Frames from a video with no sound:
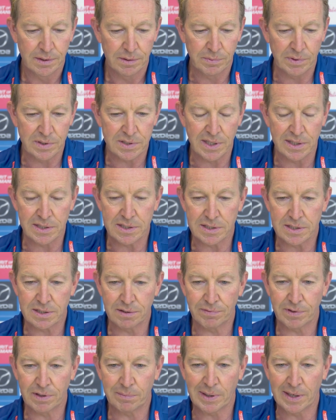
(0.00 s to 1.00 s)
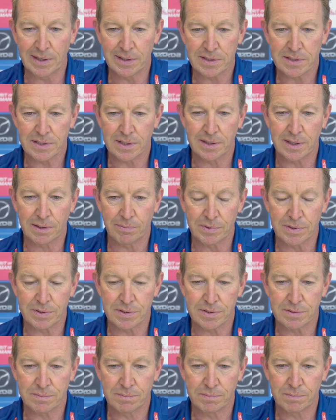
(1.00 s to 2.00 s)
with sensitivity, mate. So that
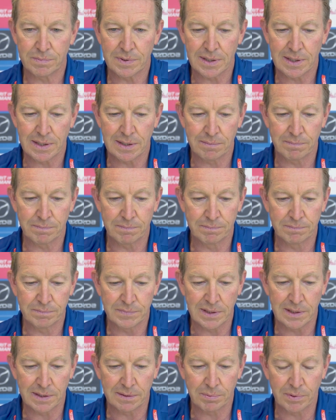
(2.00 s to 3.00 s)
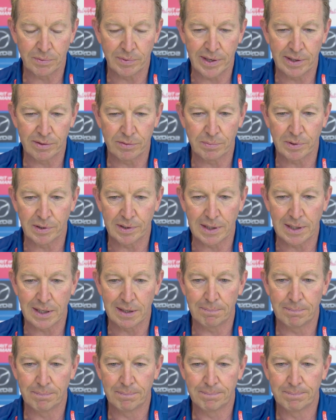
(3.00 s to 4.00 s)
was well handled by the
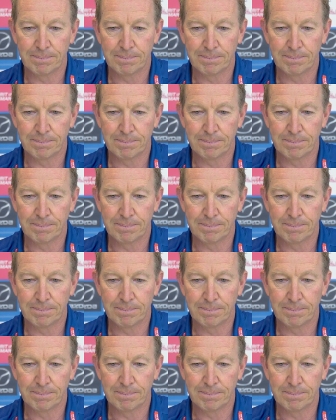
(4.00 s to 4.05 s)
club.